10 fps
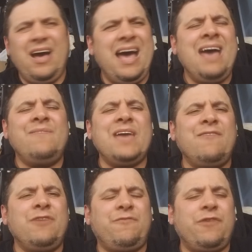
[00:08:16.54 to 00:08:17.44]
I have
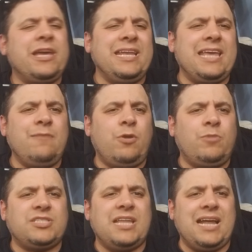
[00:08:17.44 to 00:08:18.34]
every freaking game
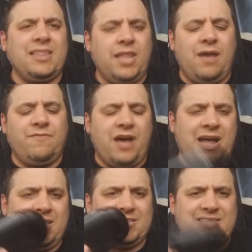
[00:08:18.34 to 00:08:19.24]
almost that I love
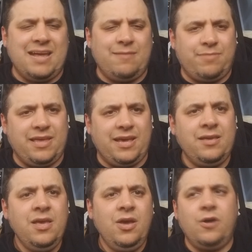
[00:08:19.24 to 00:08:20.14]
on this damn thing.
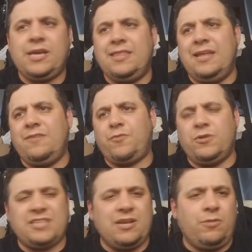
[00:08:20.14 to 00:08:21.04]
Okay, then of
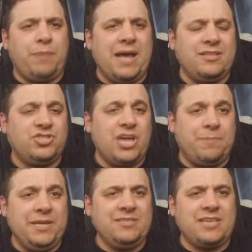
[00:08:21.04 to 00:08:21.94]
course I don't buy the
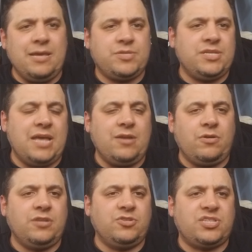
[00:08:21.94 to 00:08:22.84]
Japanese games because I
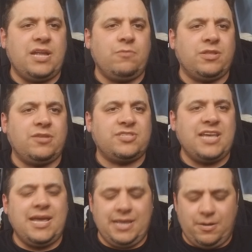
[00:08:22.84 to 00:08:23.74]
don't understand what they're
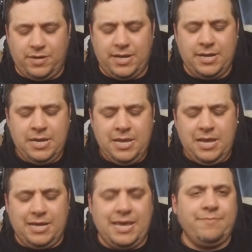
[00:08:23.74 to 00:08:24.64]
saying, and I want a,
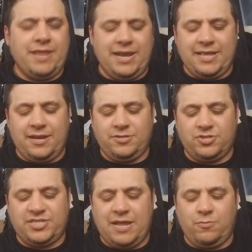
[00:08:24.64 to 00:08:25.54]
a game that I can
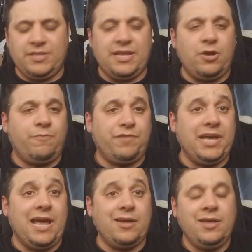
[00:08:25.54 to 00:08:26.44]
understand. One day,
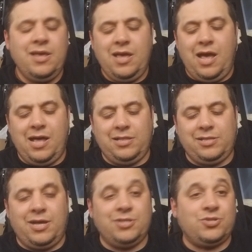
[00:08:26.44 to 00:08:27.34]
hopefully, I I'll
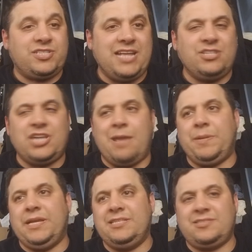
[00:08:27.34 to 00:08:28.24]
understand
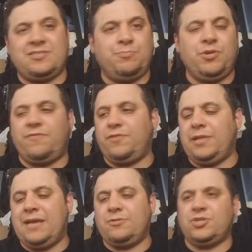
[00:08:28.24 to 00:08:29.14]
Japanese. It's a beautiful
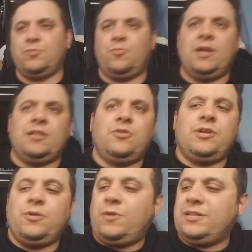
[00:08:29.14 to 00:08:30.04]
language and want to
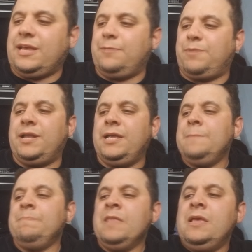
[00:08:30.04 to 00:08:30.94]
learn it one day. But
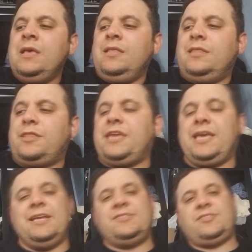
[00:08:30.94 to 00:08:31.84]
the thing
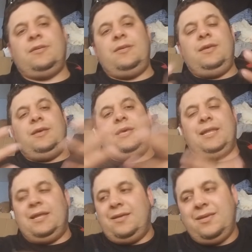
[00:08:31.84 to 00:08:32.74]
is,
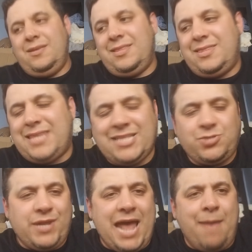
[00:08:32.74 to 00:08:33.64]
it that's
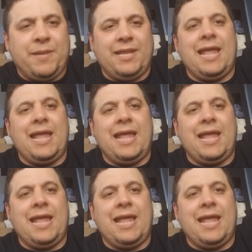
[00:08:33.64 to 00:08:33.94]
what happened.